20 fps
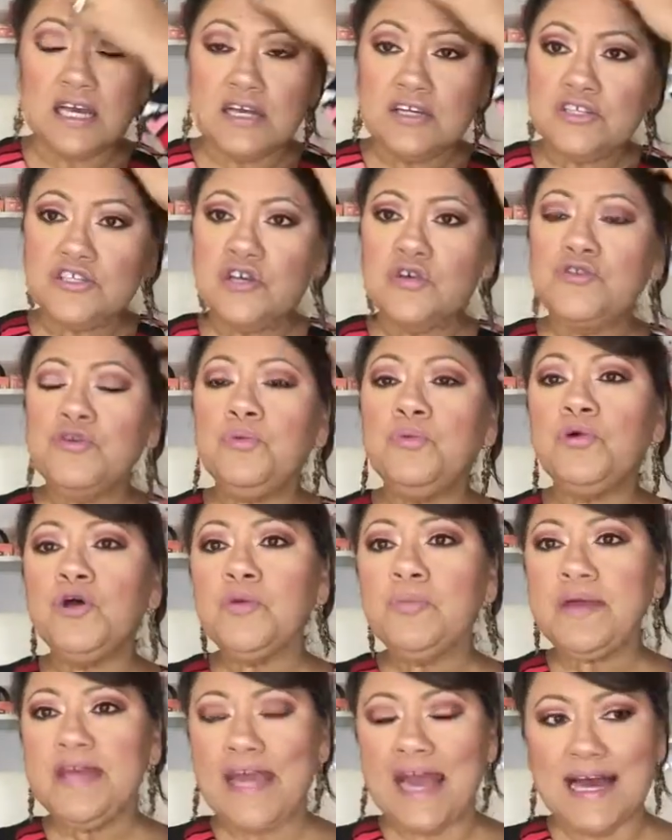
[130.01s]
So the
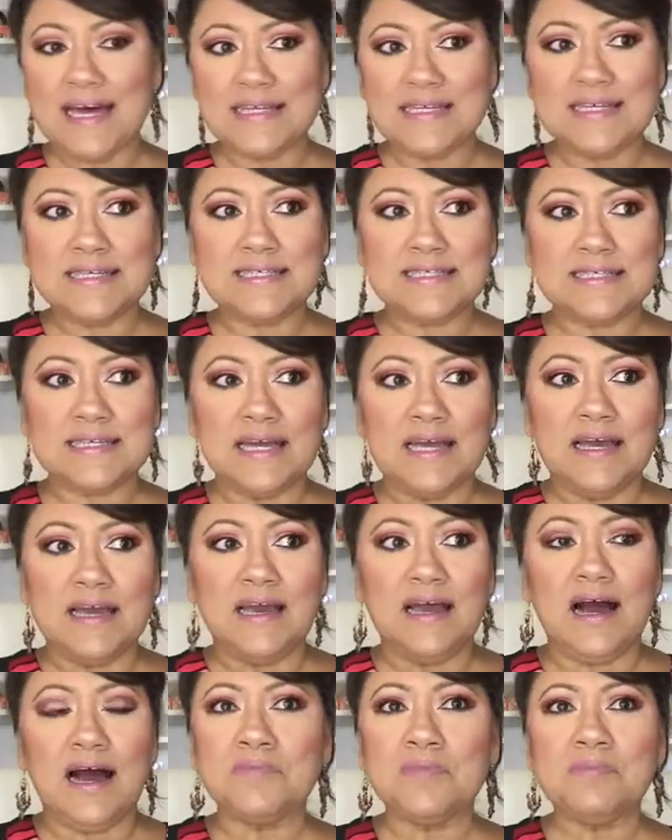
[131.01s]
ruby is
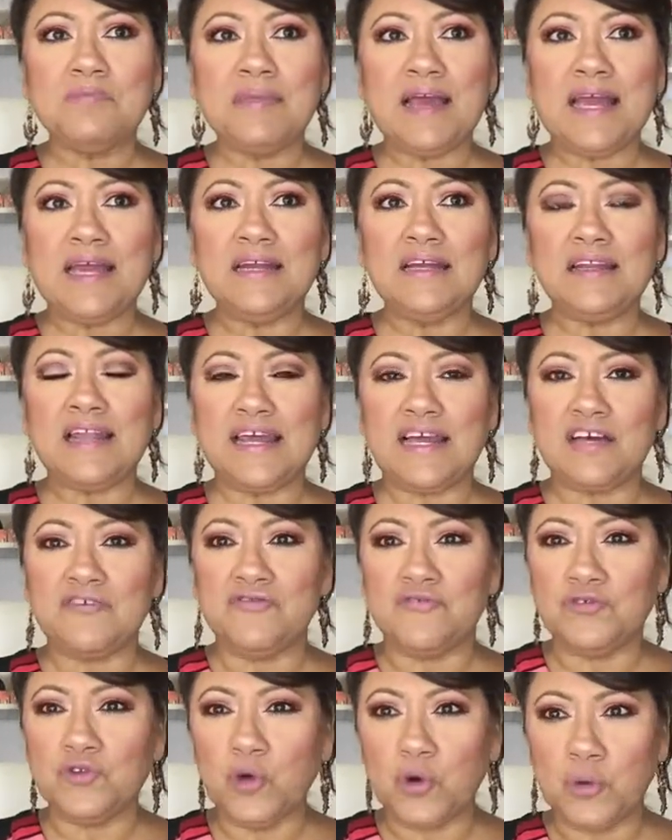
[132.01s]
uh, made like a
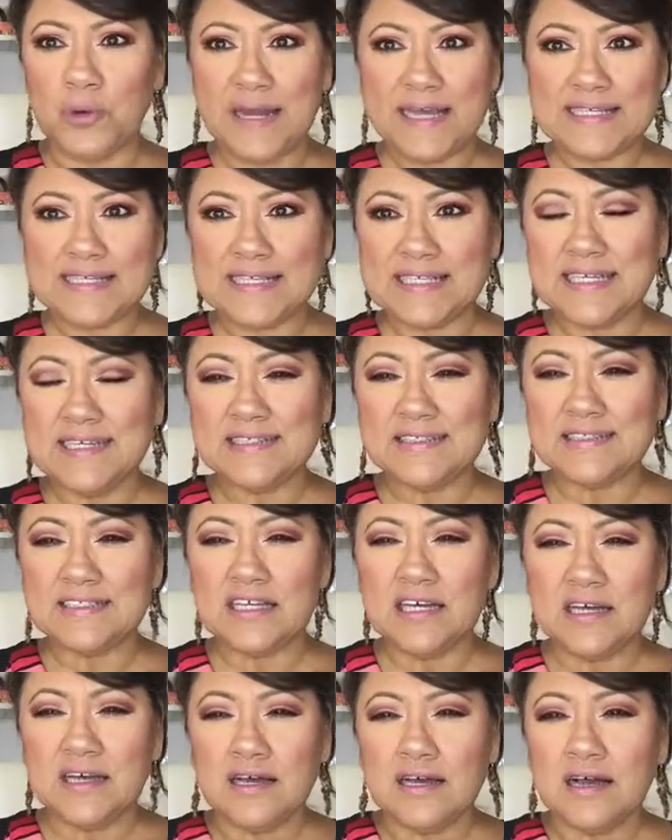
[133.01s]

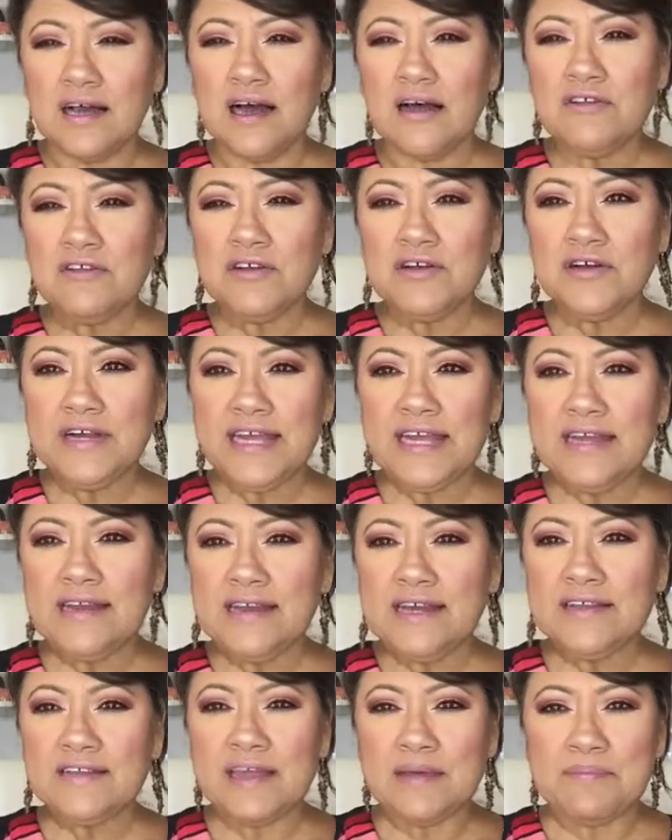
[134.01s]
fluorescent color in
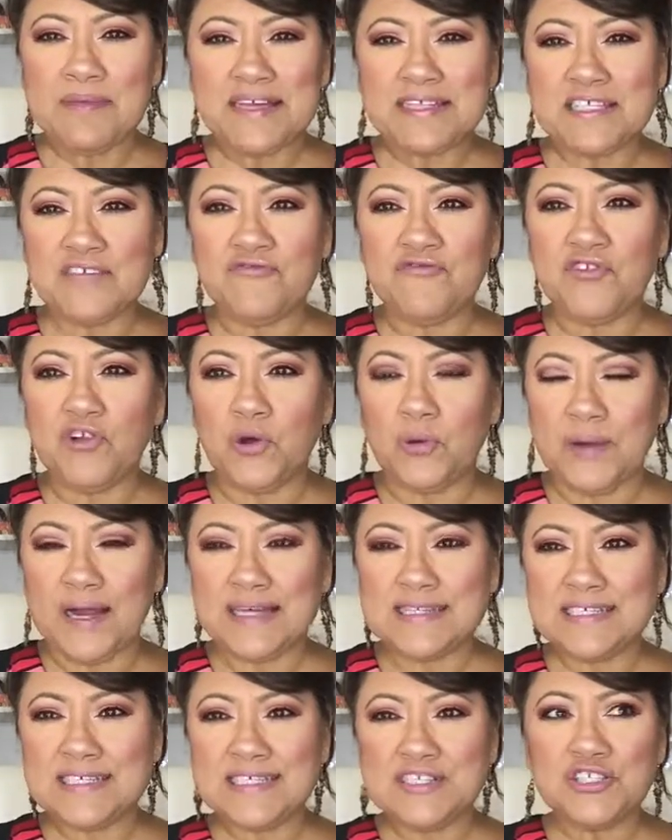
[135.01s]
it that makes it
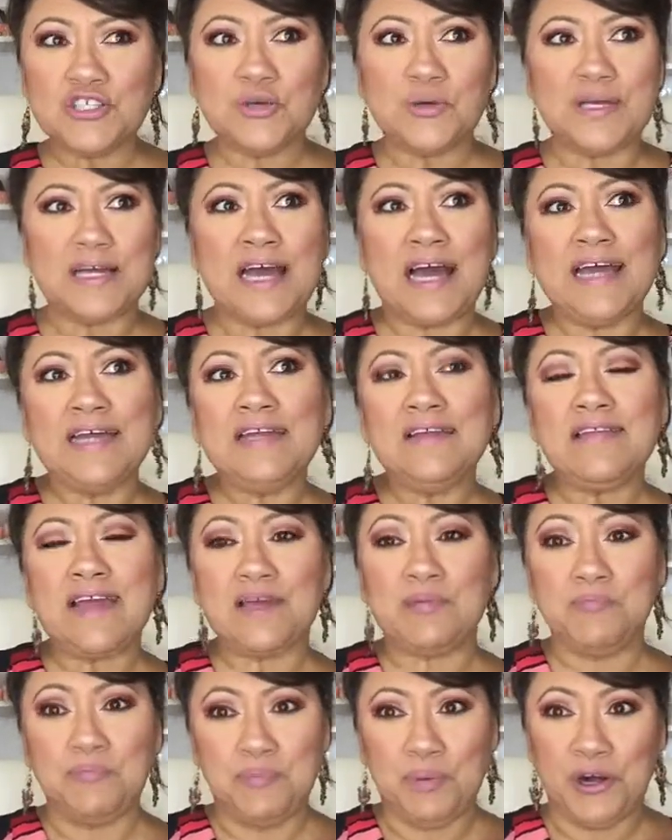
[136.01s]
fluorescent so it kind of
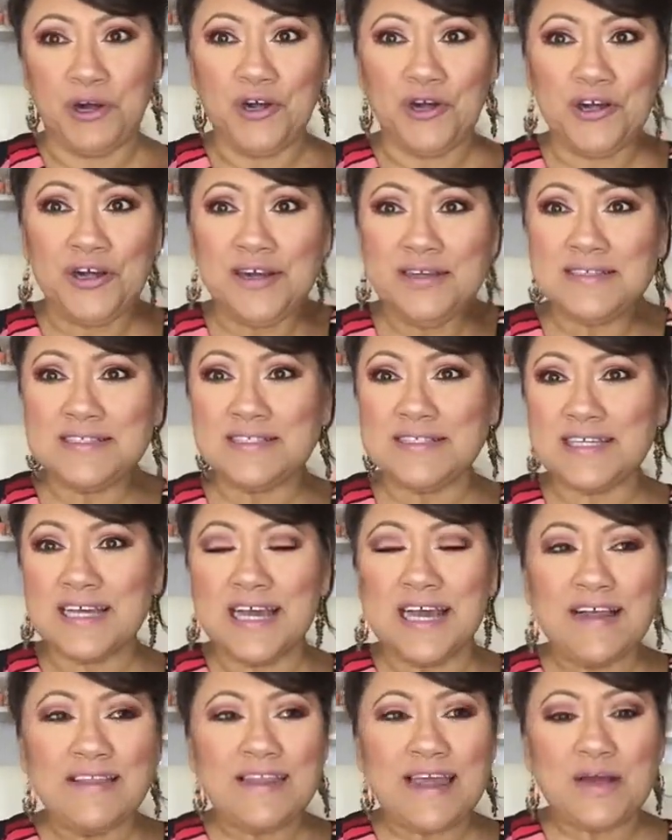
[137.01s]
like burns
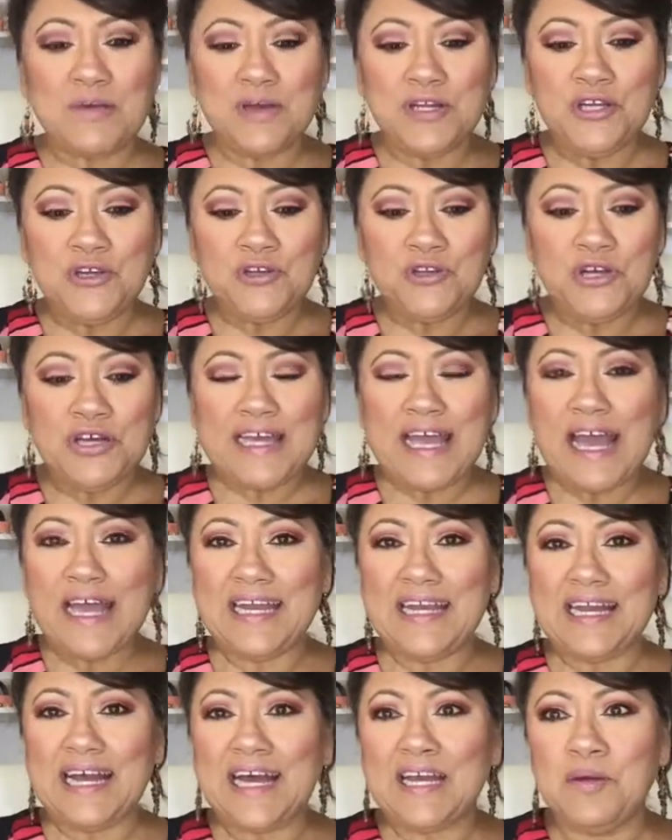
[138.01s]
like when you look at
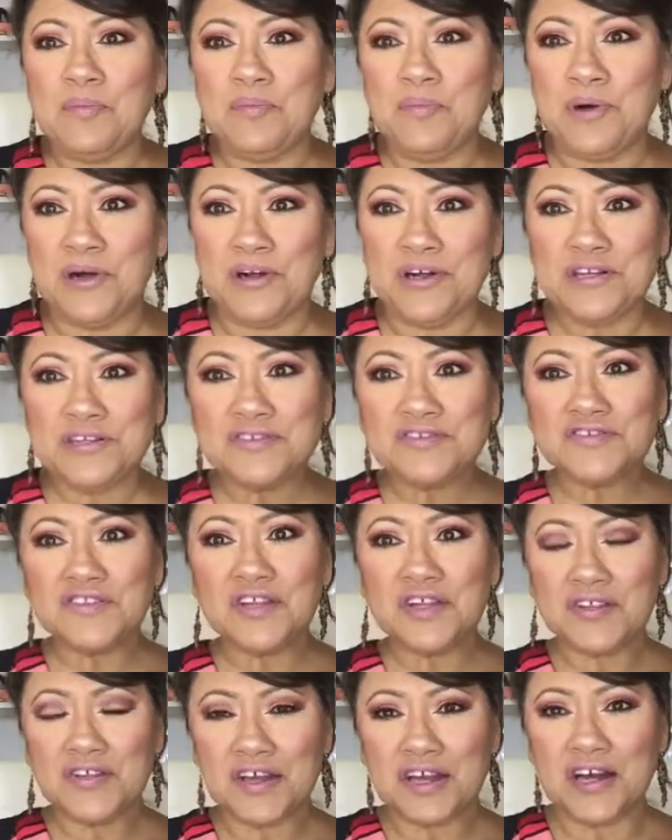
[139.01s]
it, it kind of burns
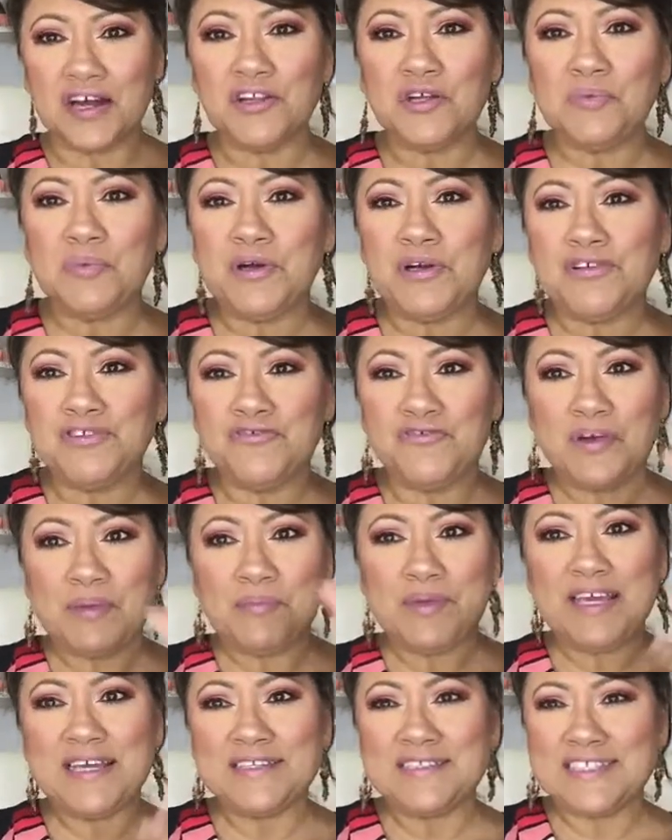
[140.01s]
the, the color burns from
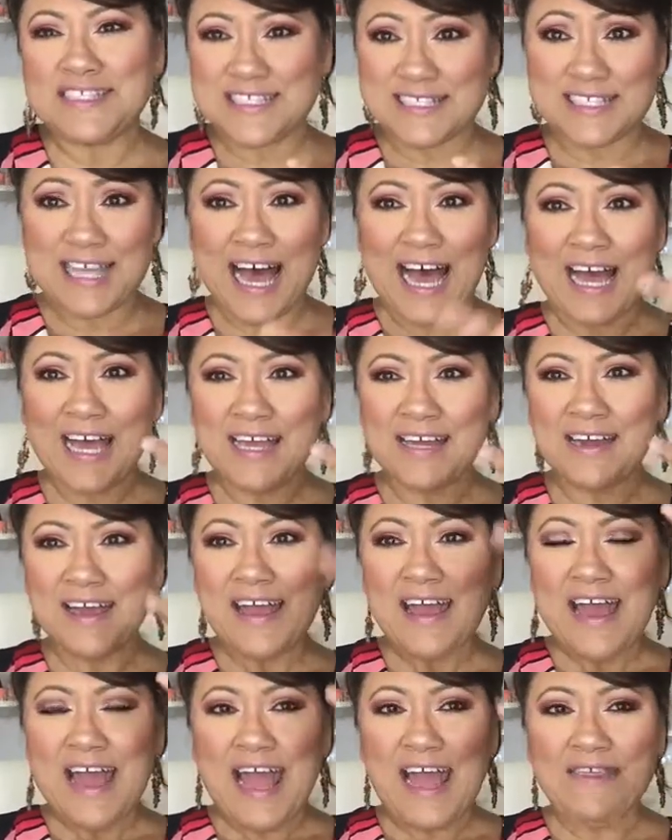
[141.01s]
inside
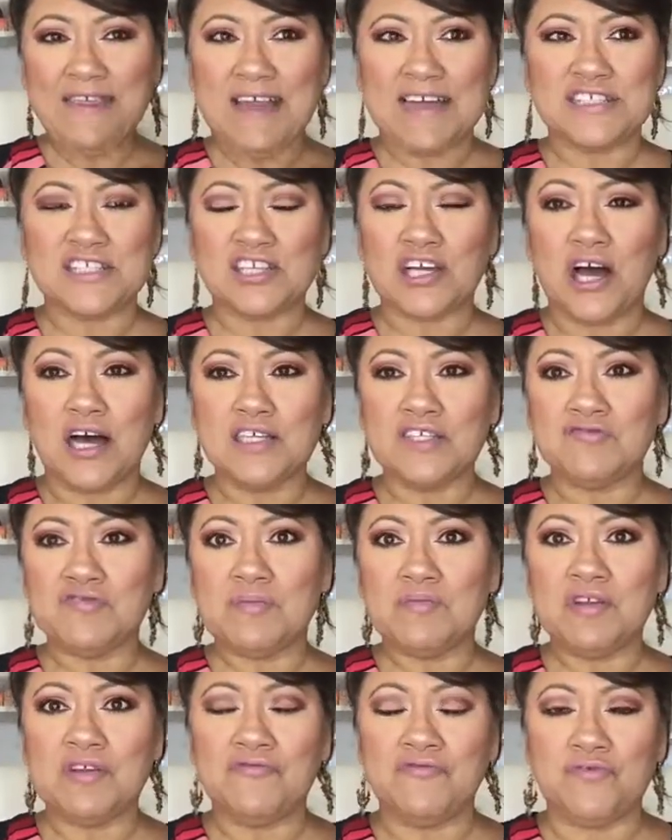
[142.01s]
and that's caused
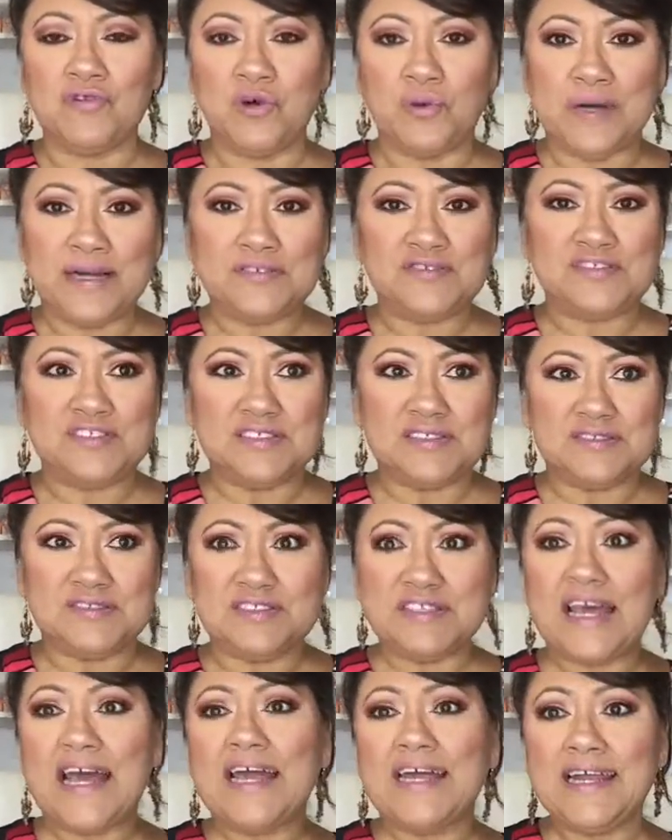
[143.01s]
from the
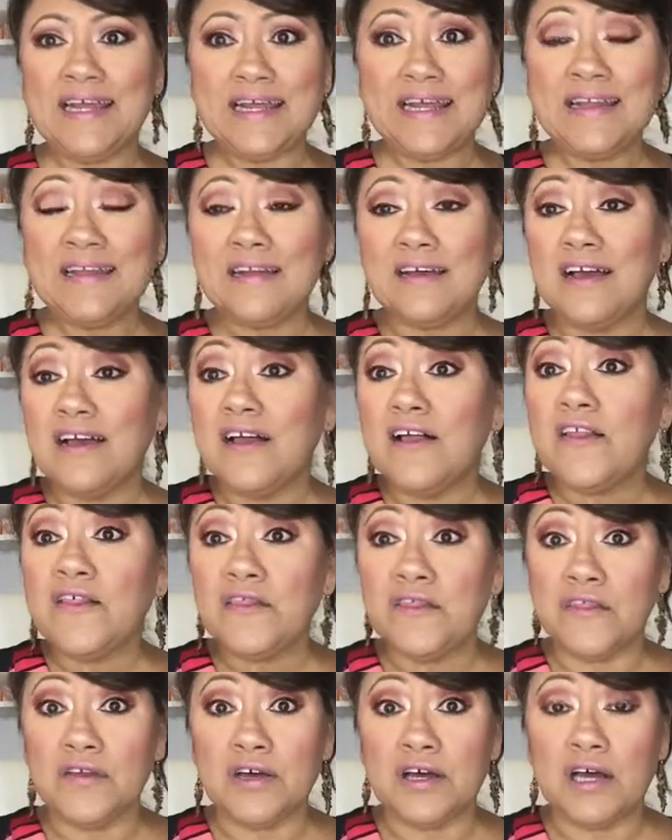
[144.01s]
fluorescence in
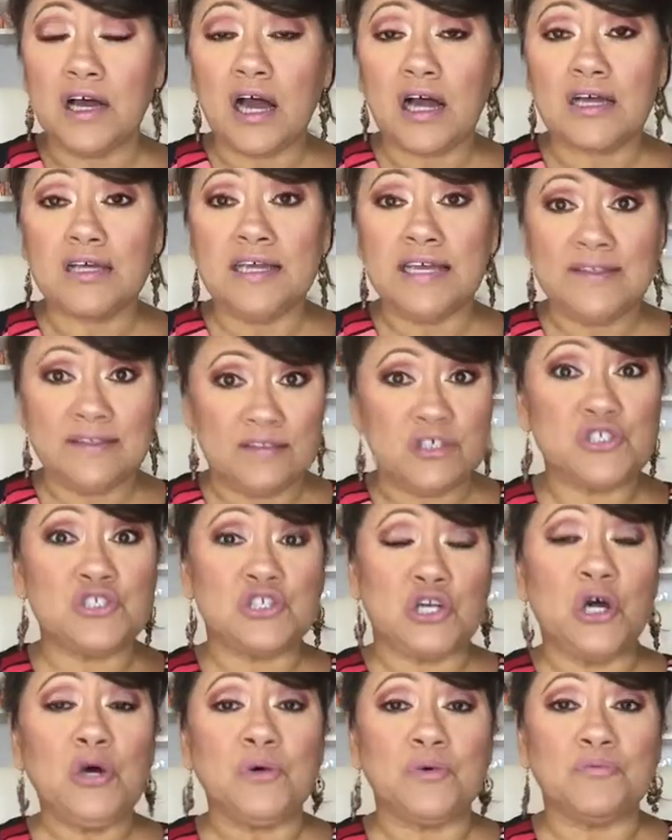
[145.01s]
the in the
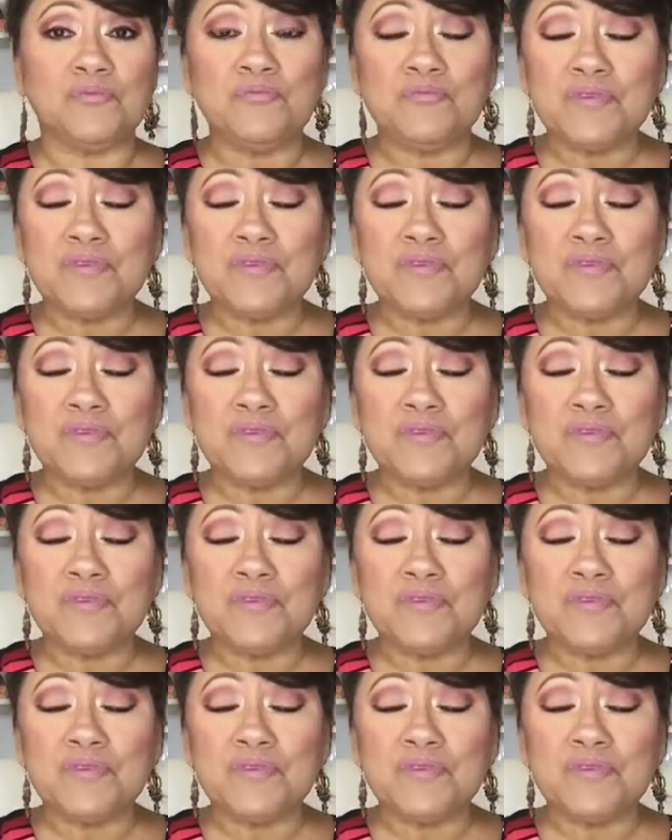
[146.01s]
stone